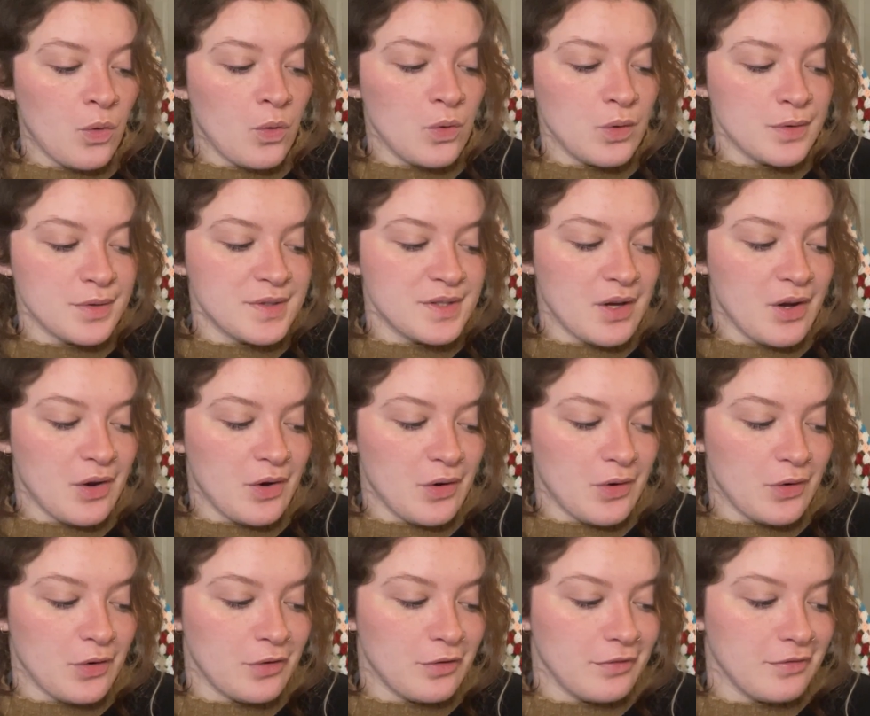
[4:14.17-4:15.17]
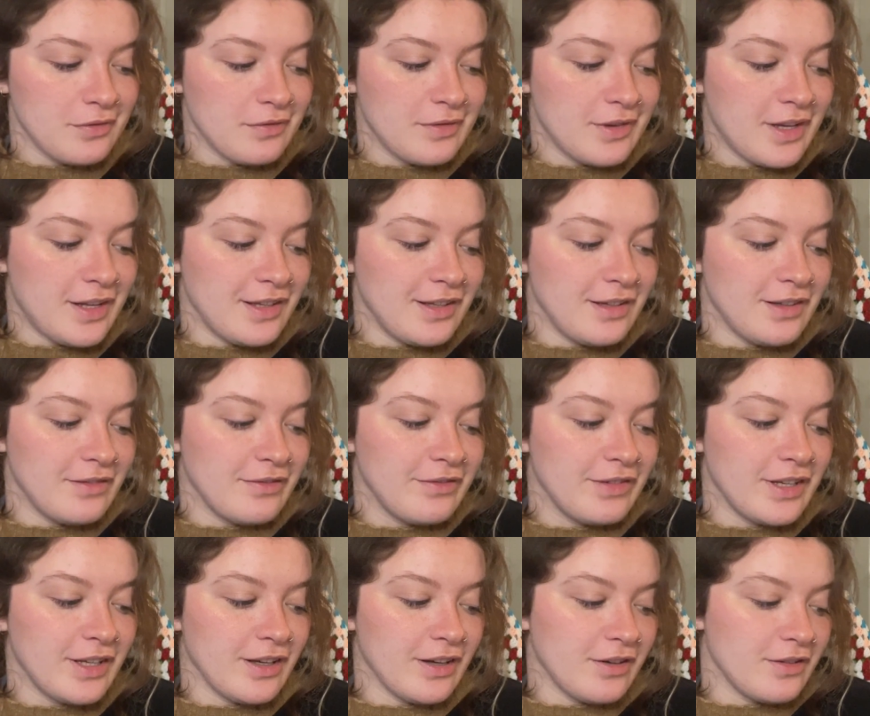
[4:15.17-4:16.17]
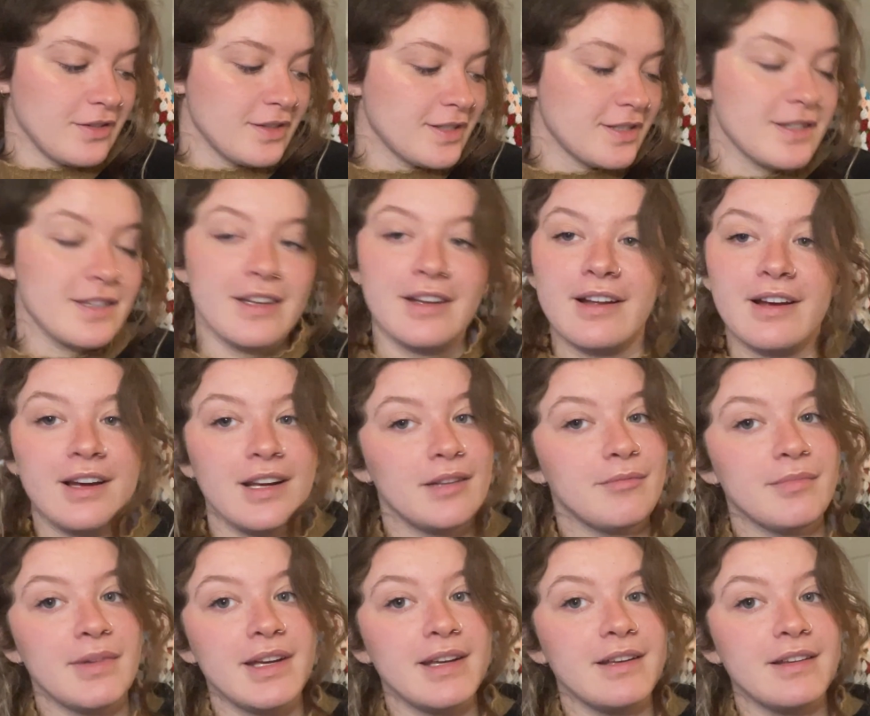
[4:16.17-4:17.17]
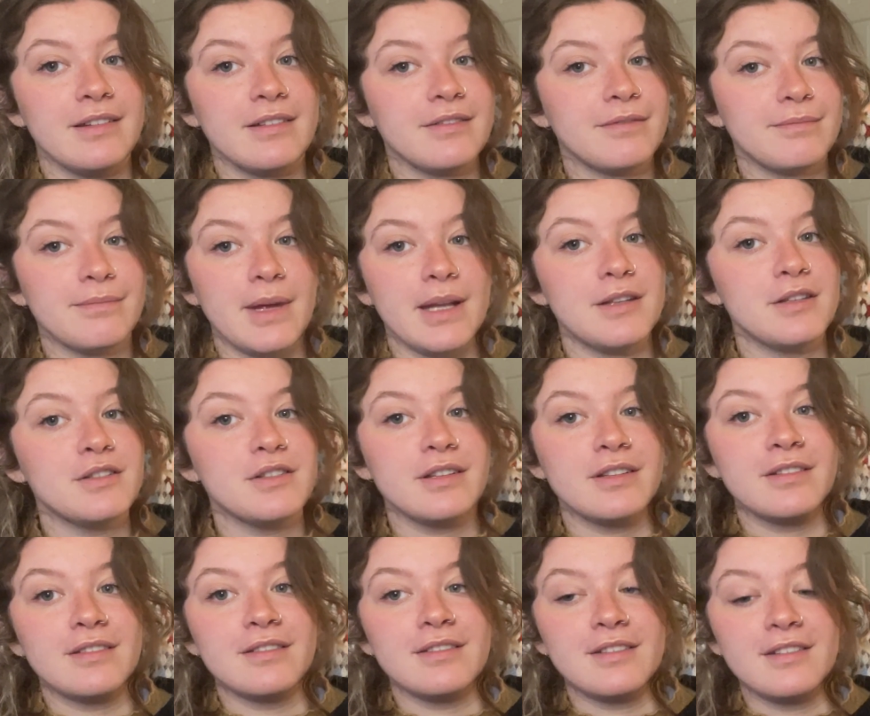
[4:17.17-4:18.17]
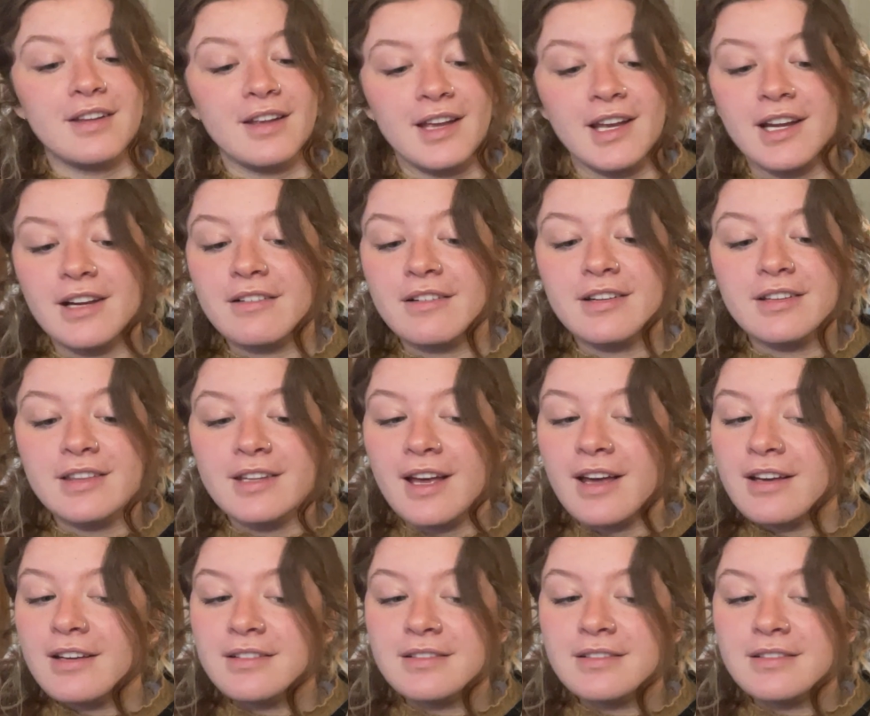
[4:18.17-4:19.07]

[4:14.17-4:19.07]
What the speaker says: also any videos that I may mention here and there.